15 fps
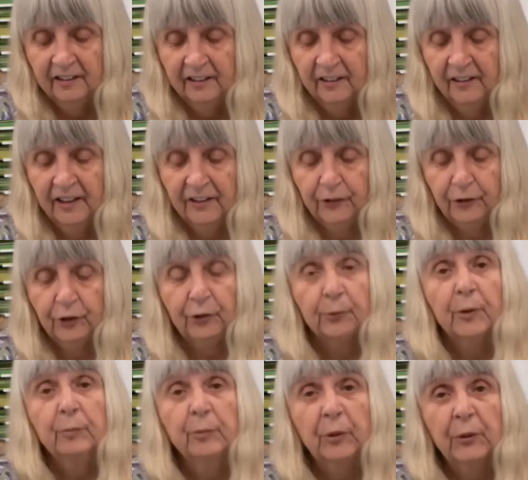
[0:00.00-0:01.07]
there's just
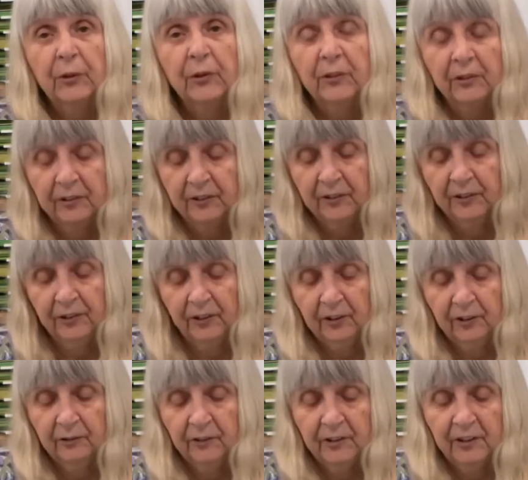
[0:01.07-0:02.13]
one more to
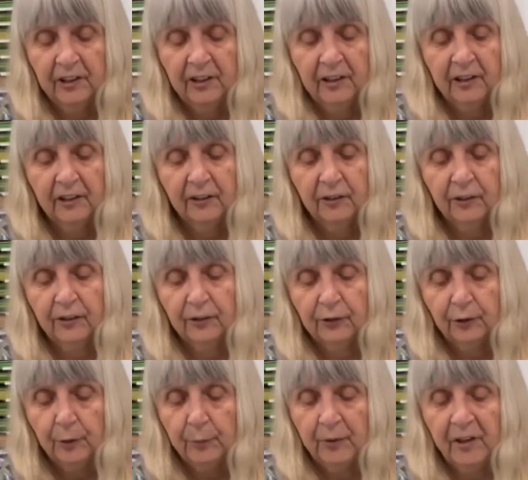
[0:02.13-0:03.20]
go on top.